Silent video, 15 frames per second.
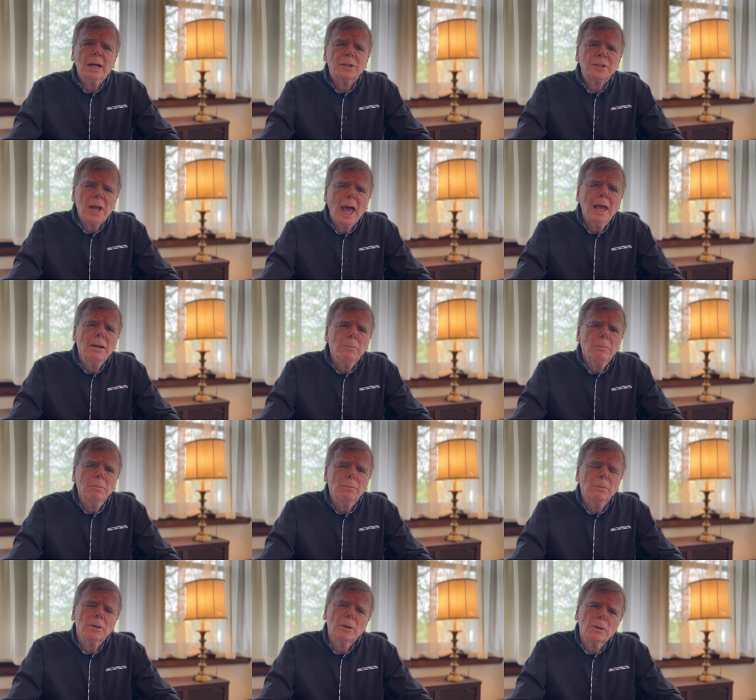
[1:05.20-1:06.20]

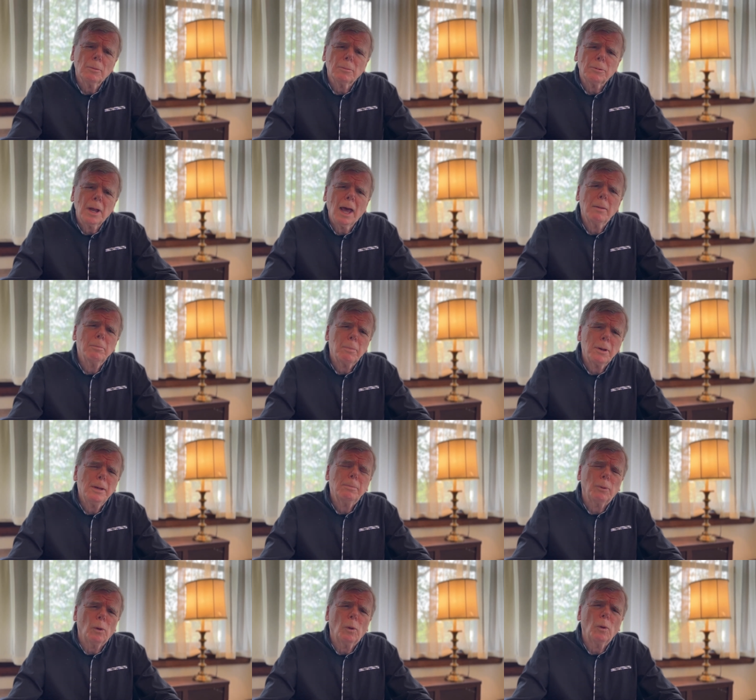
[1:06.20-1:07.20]
10 10
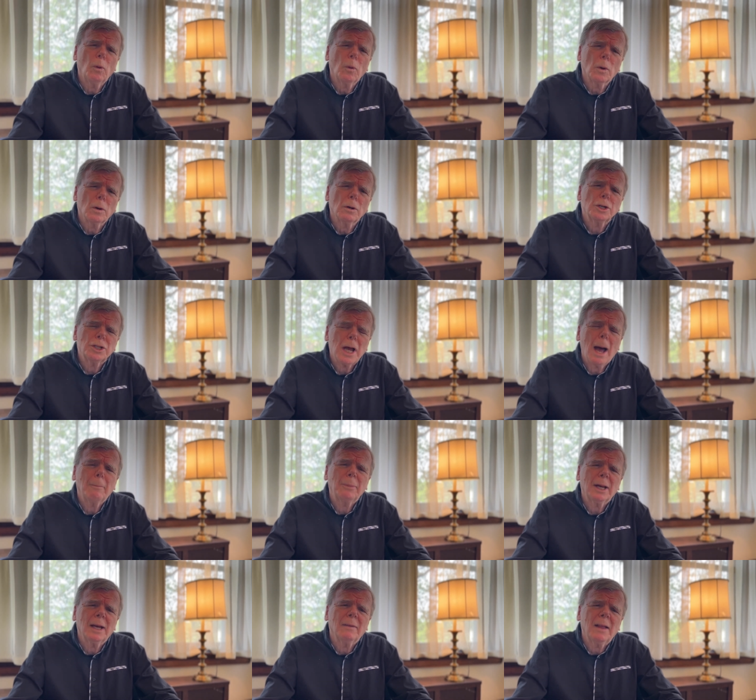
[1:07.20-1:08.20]
people who were
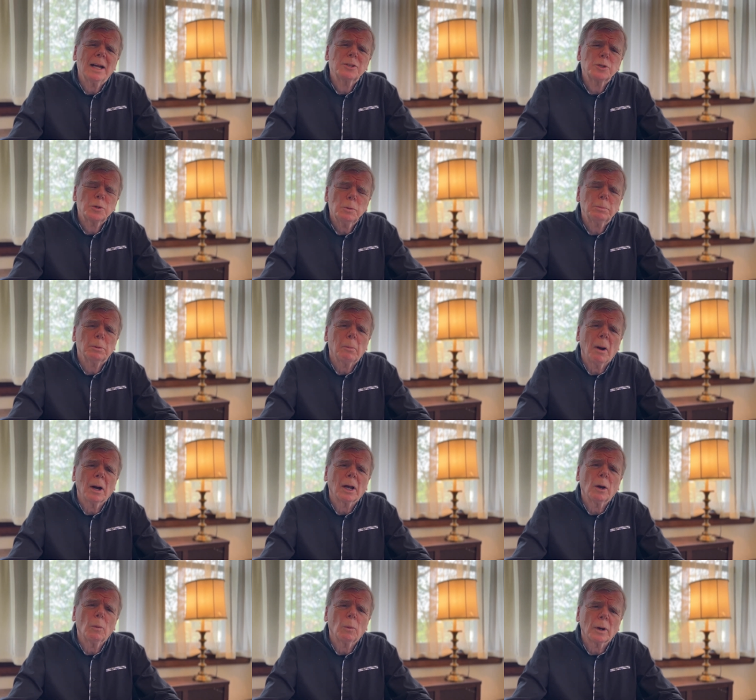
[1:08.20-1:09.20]
shopping in that
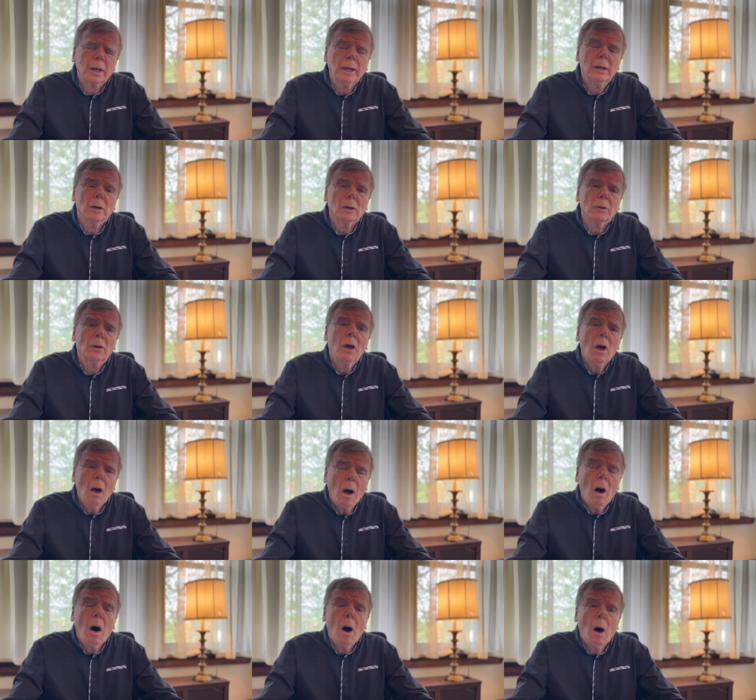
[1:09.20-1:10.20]
supermarket were killed.
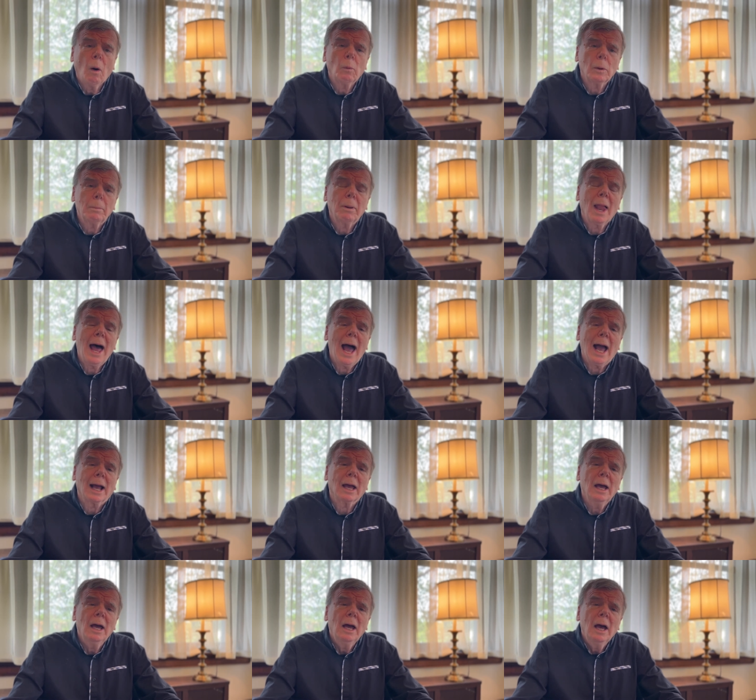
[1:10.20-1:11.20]
All were black.
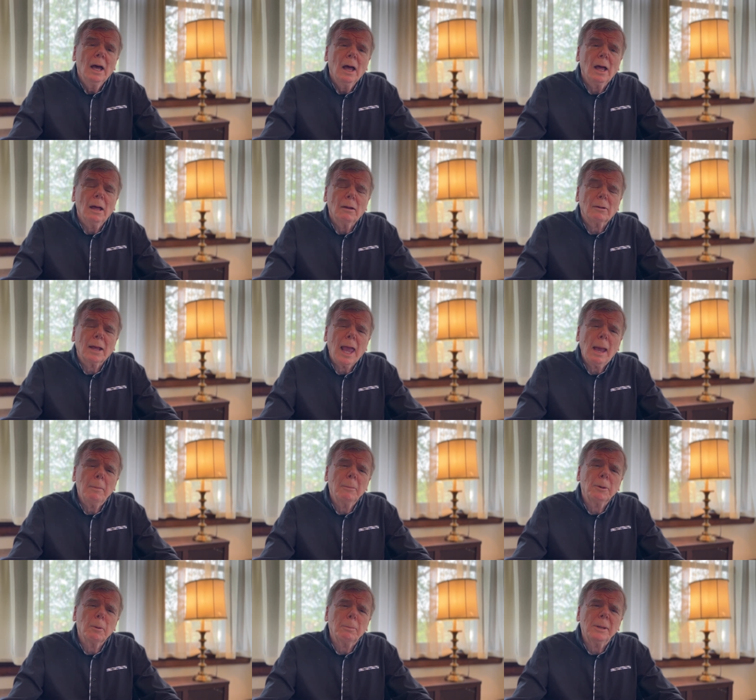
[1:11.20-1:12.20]
Uh, it
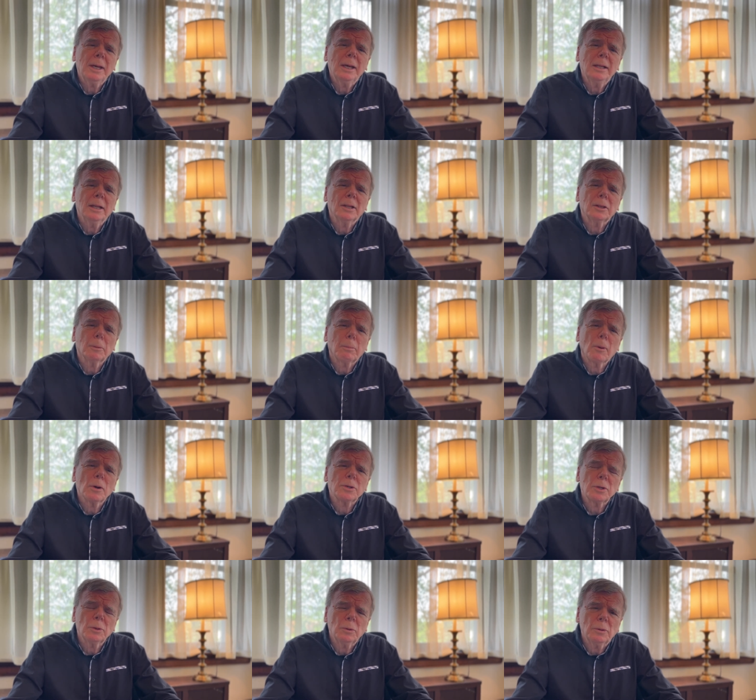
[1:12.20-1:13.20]
came to be that the
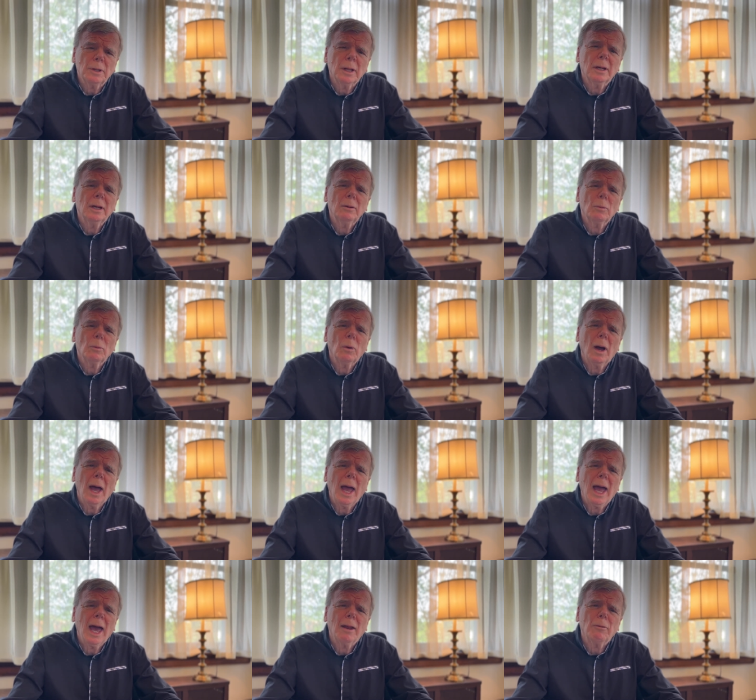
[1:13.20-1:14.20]
person who did it
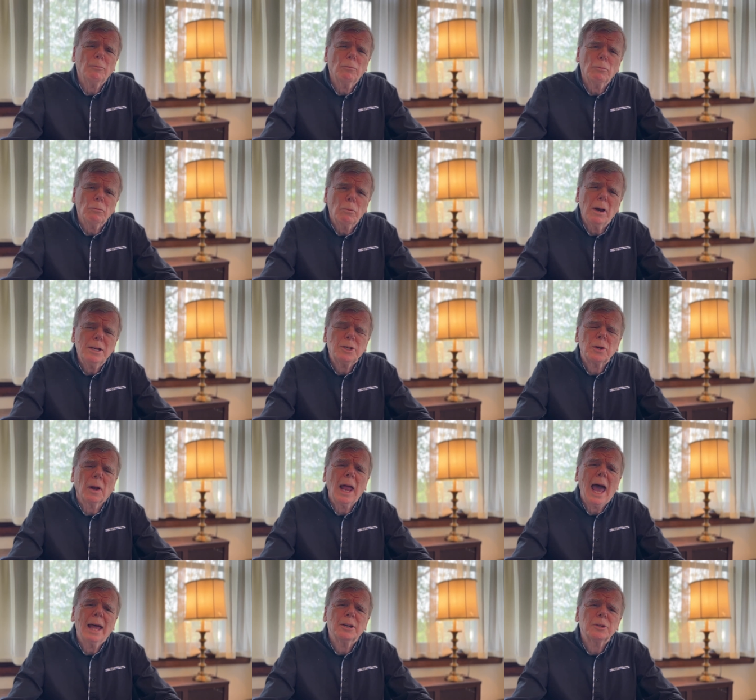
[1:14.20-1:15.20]
had racial
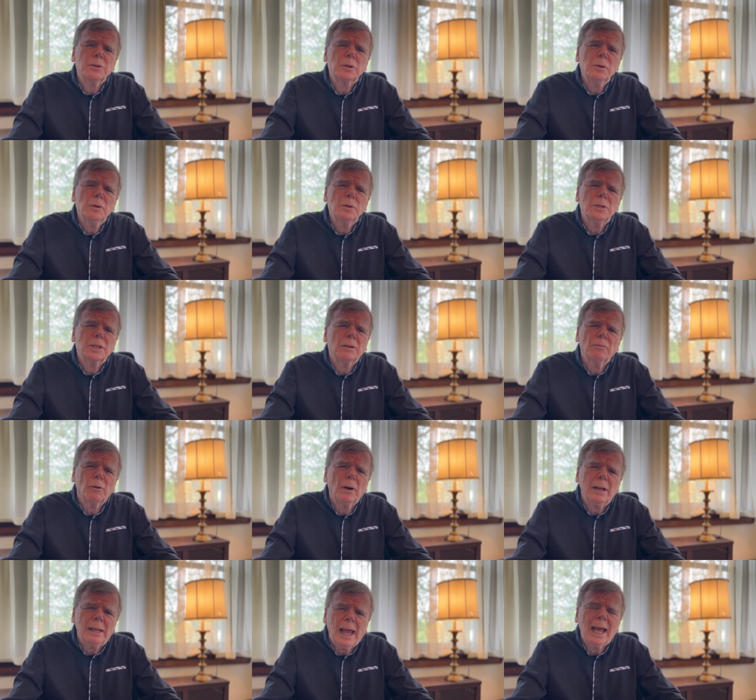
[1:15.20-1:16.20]
attitudes and
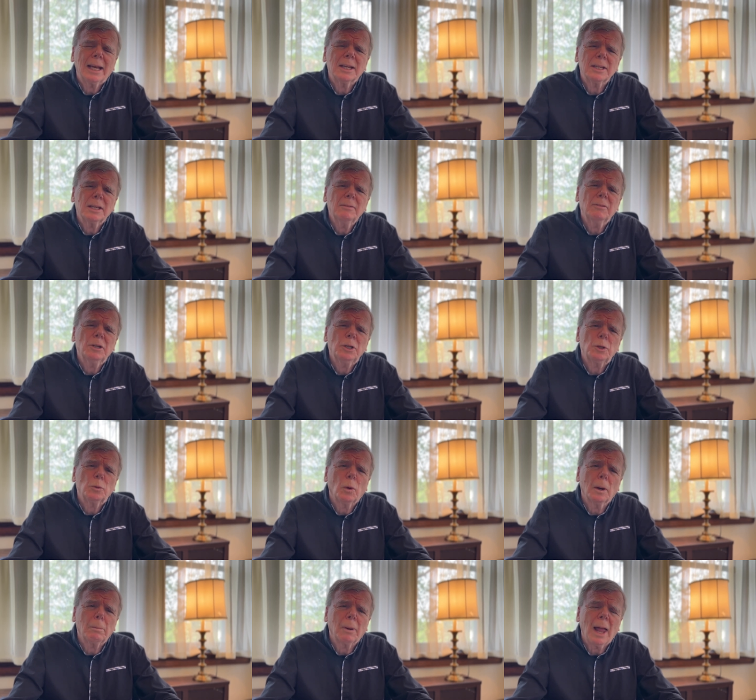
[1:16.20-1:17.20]
very negativity
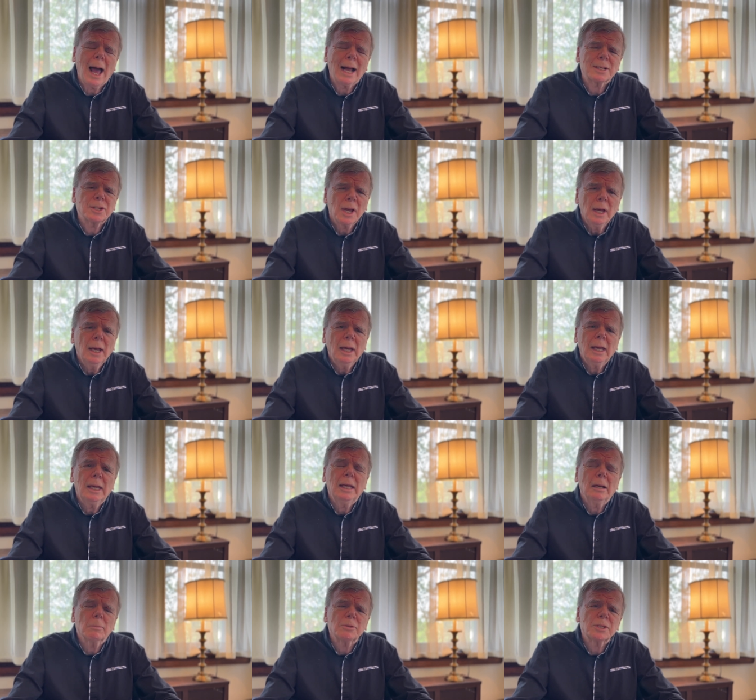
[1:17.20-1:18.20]
toward blacks.
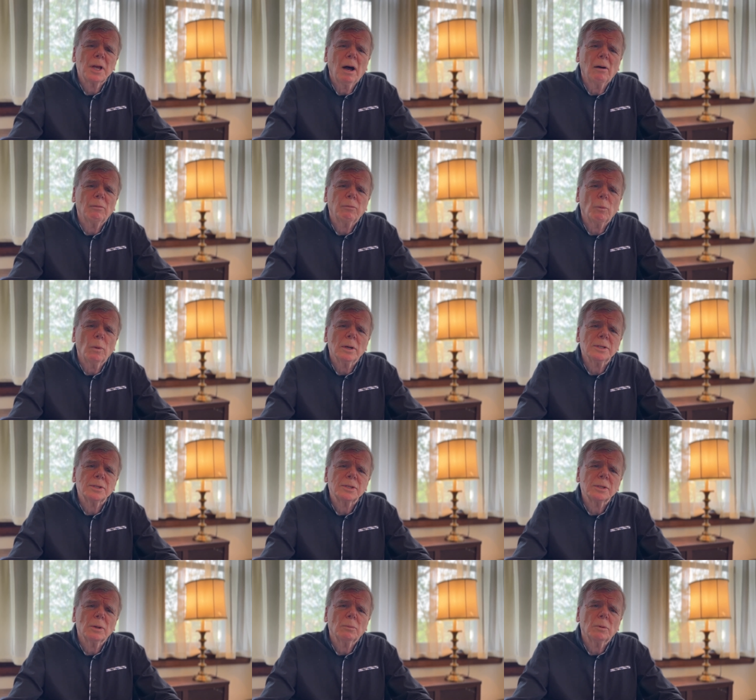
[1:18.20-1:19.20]
He himself
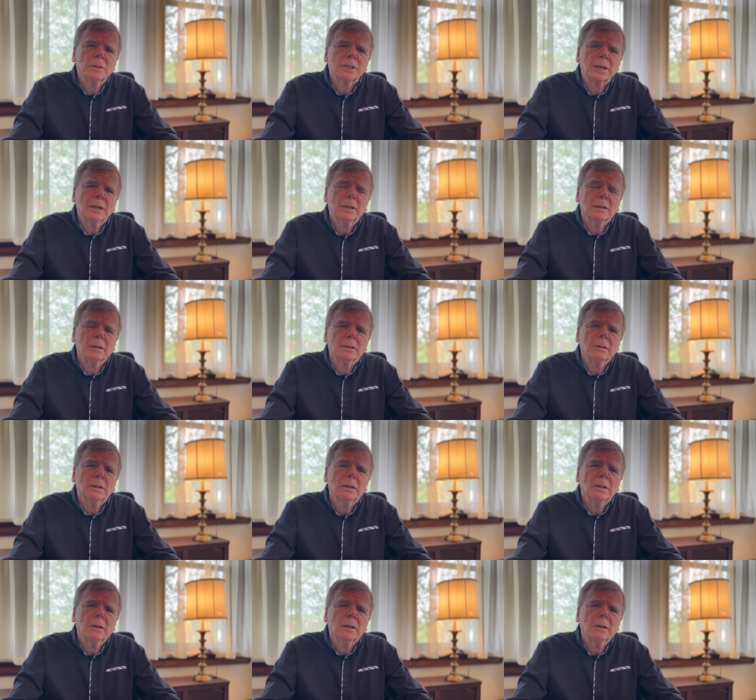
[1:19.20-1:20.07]
was, was killed.